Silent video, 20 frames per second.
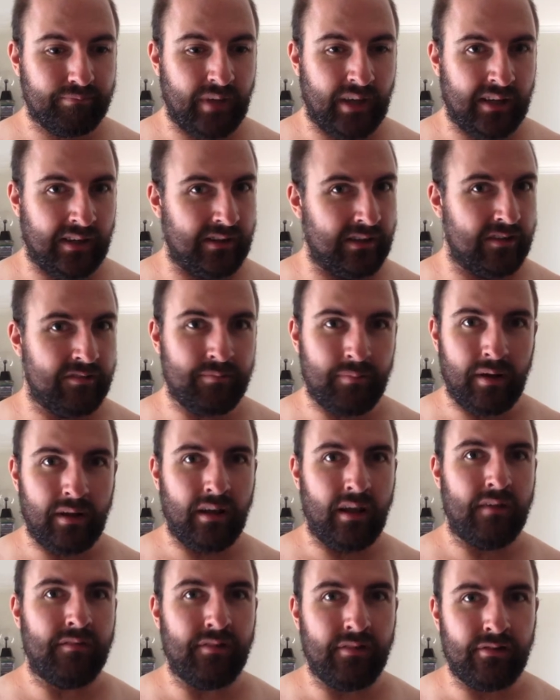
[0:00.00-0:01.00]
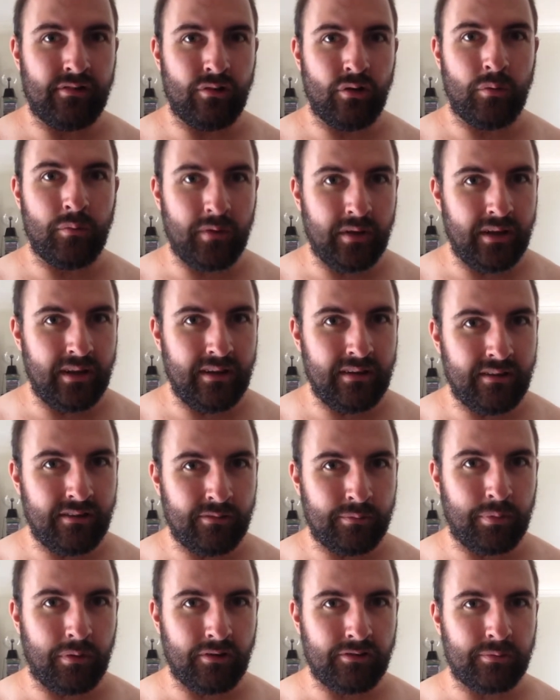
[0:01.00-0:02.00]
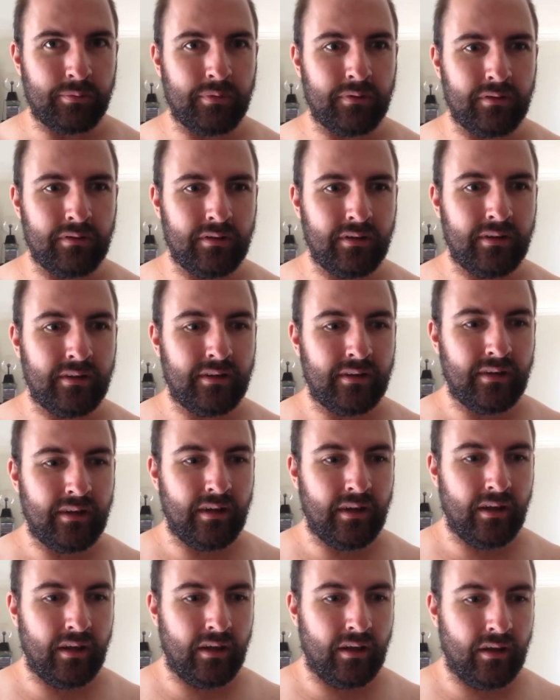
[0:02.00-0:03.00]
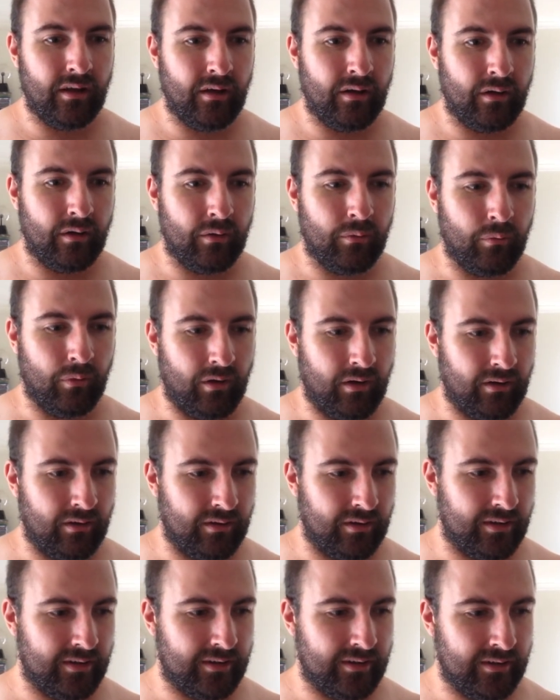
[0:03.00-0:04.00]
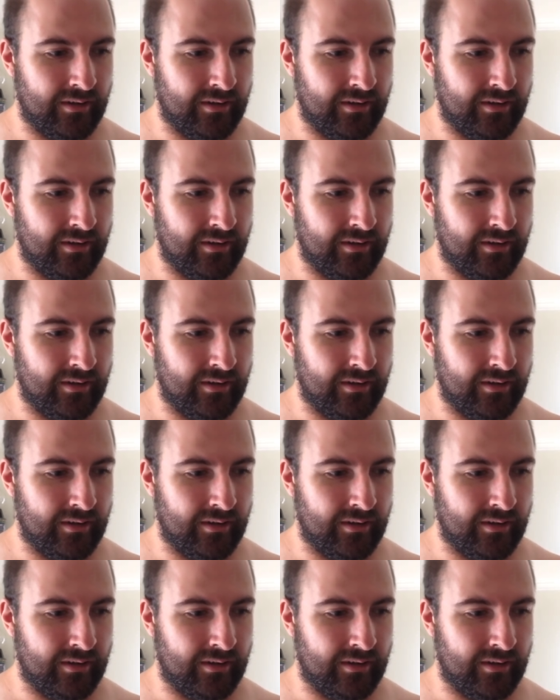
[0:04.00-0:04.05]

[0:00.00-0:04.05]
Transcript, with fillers: I can live my life as normally as possible while